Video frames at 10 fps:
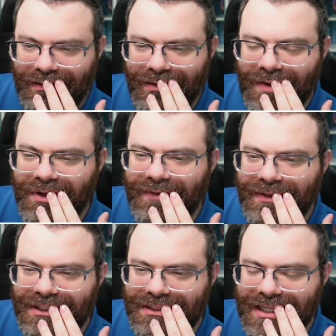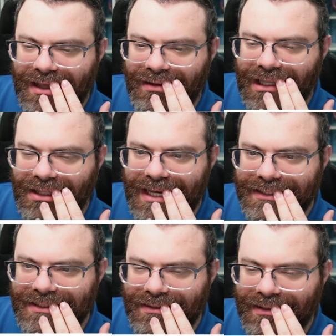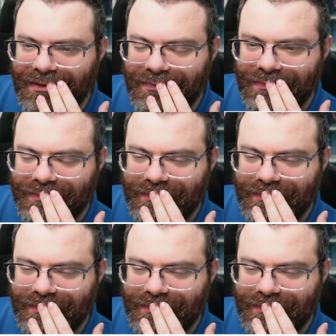Okay, what if it does the LLIT though?